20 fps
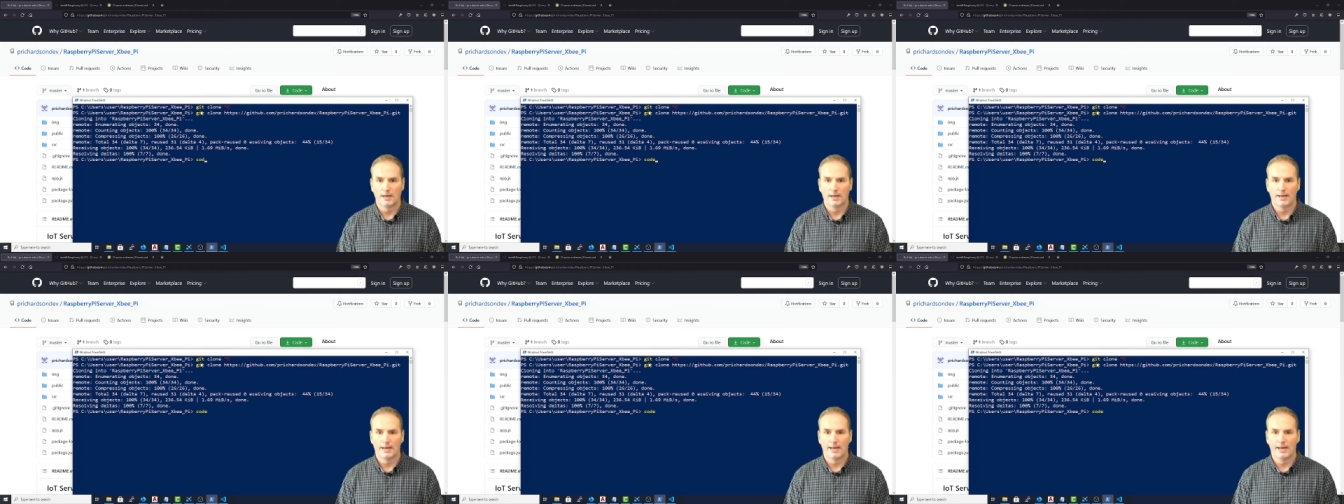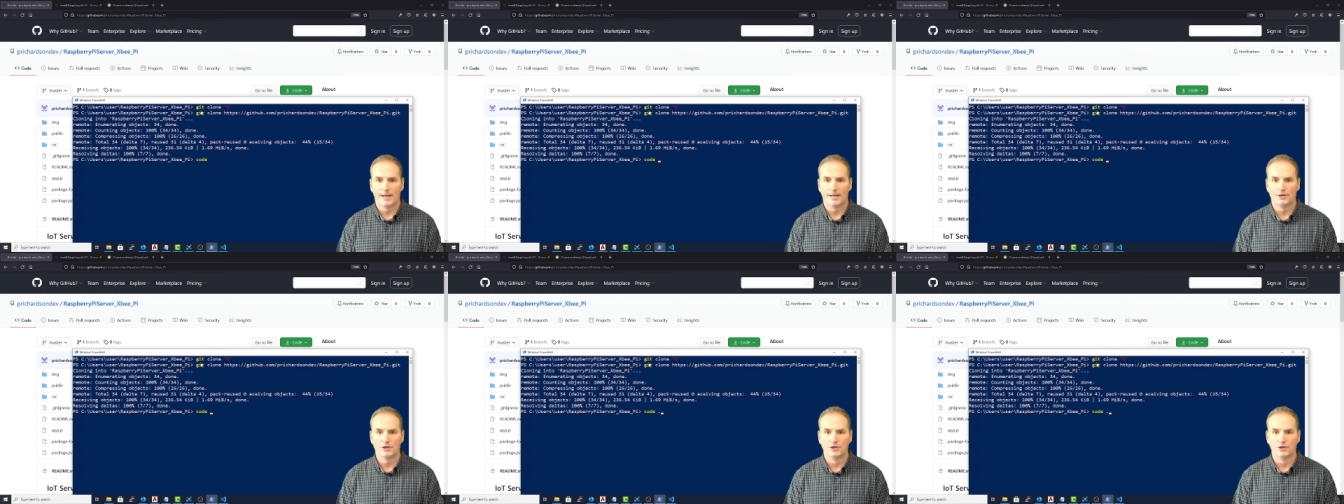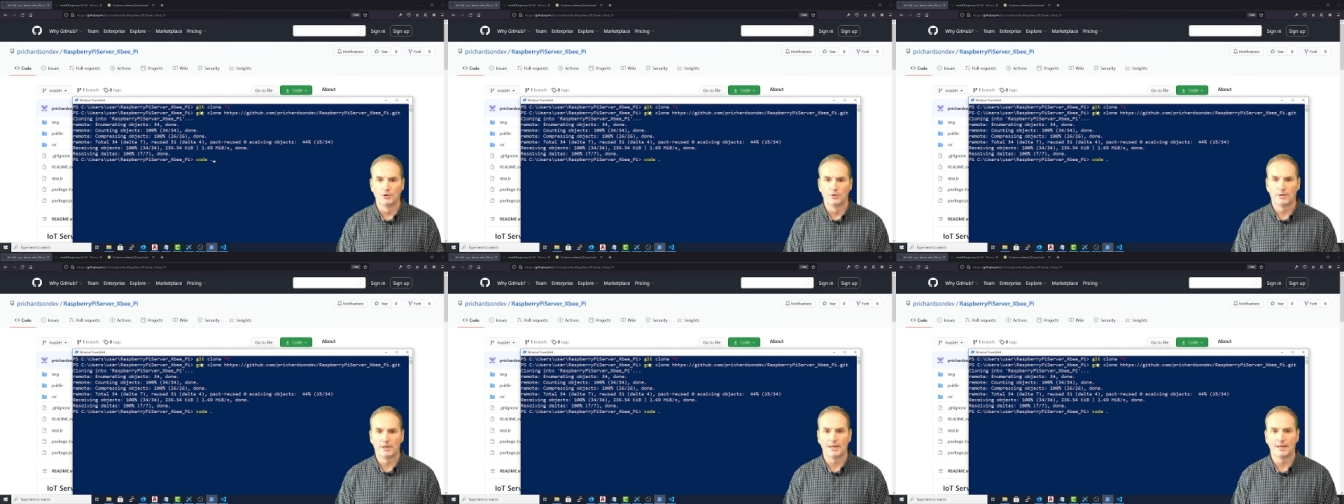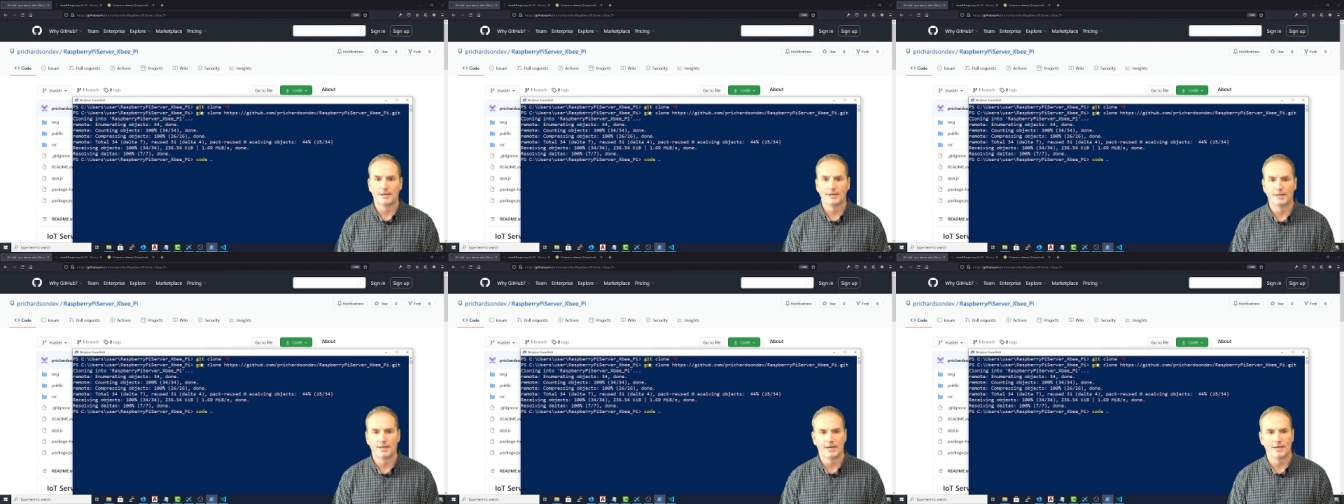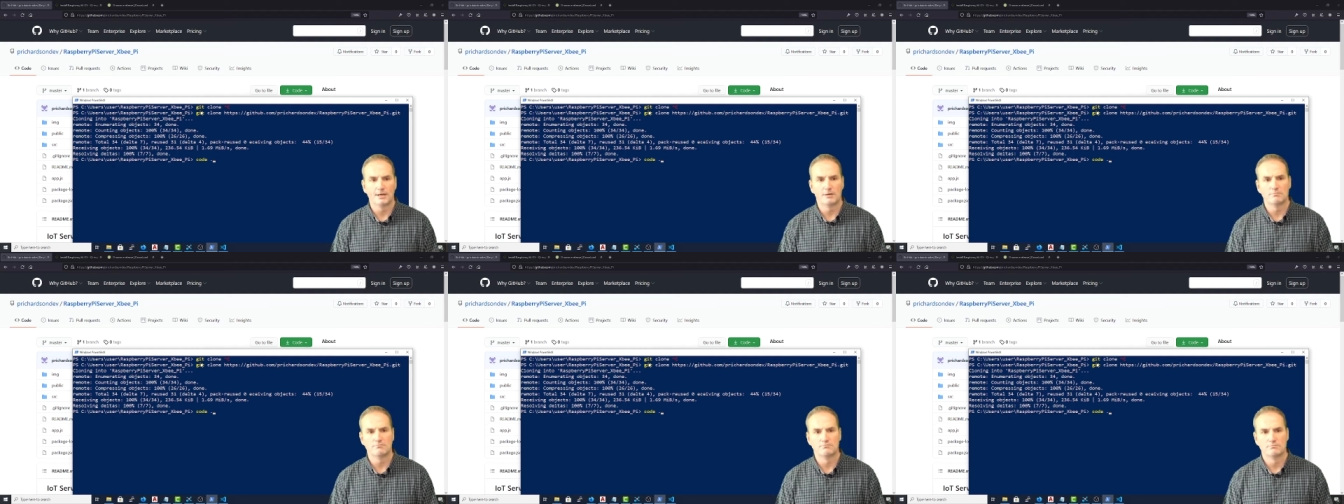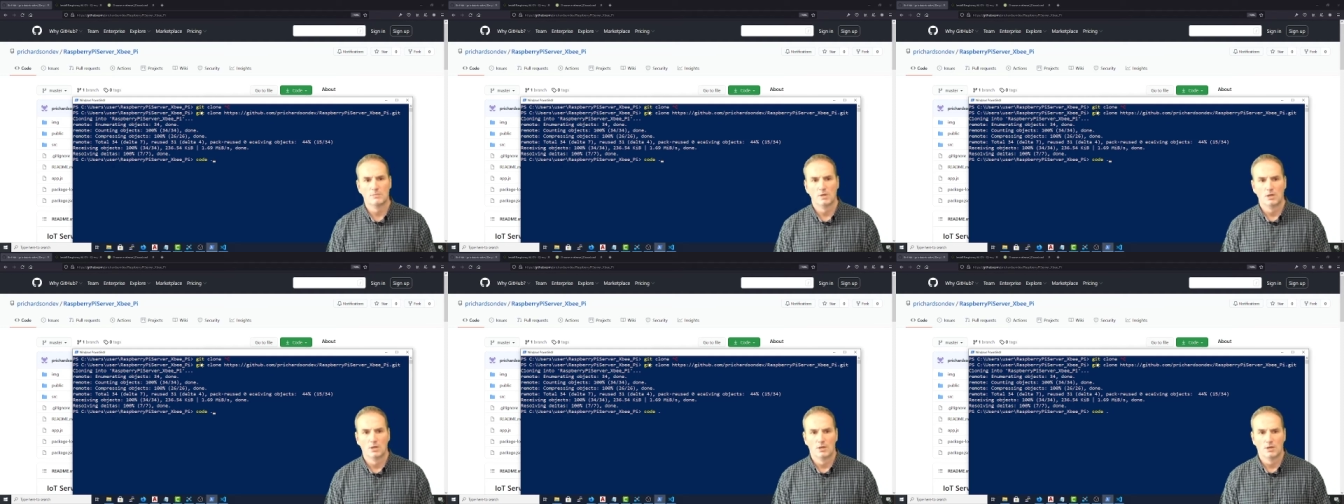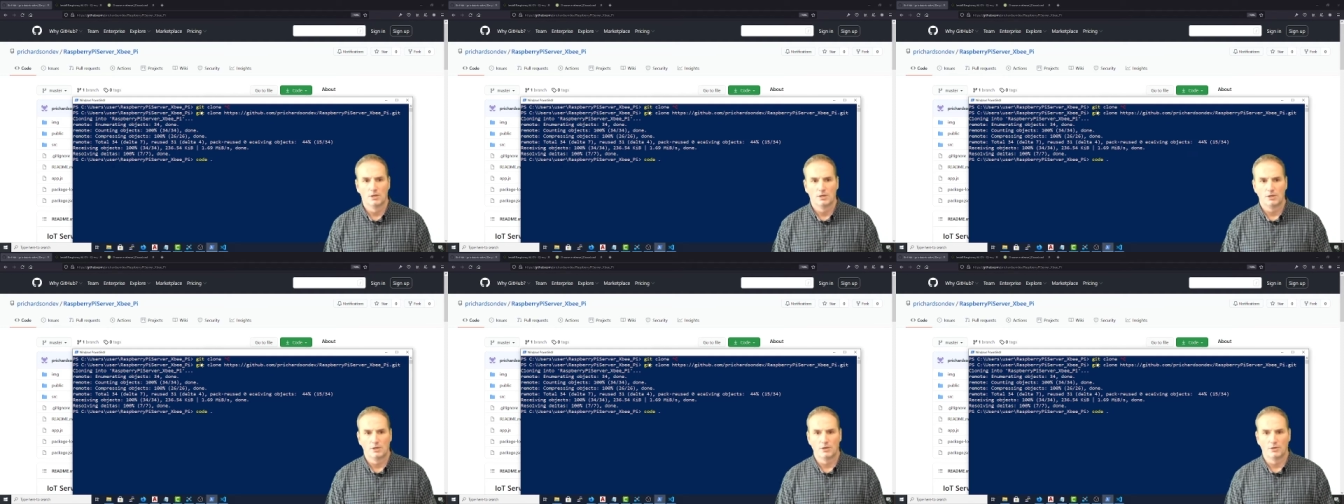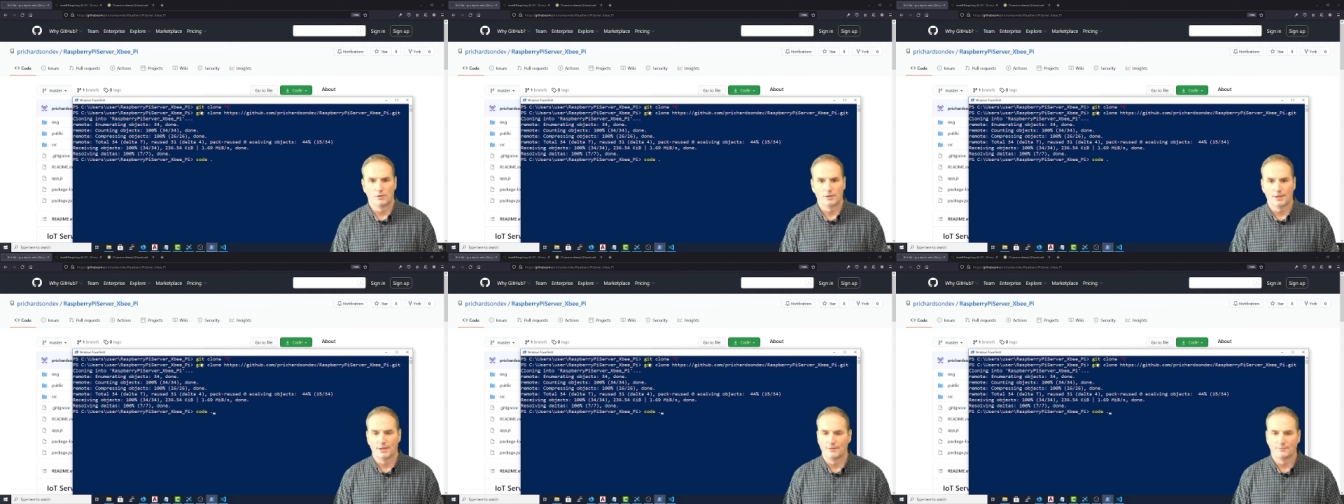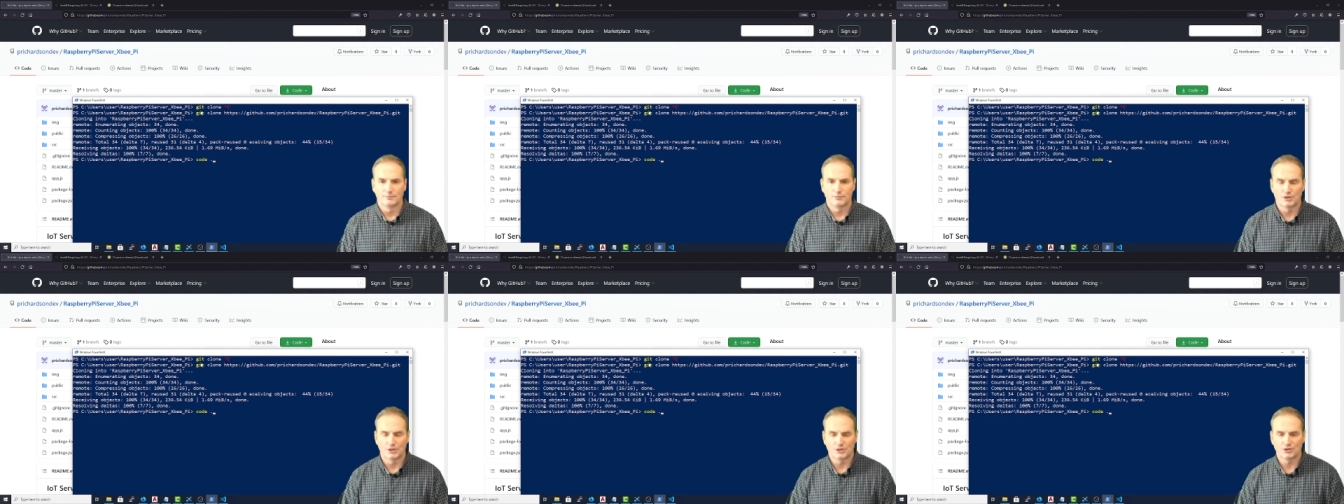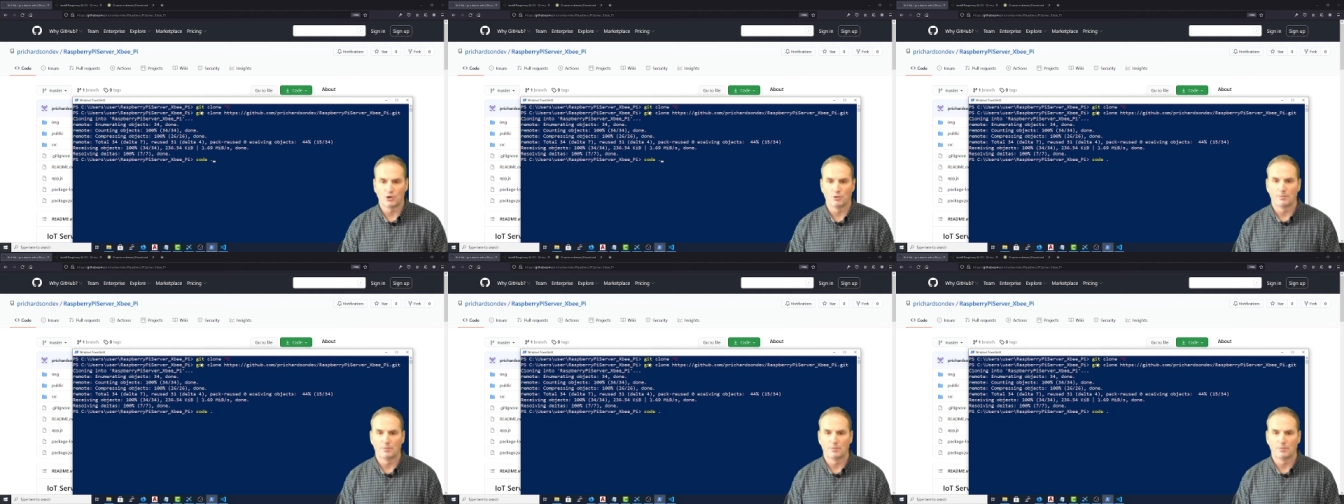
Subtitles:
and you can just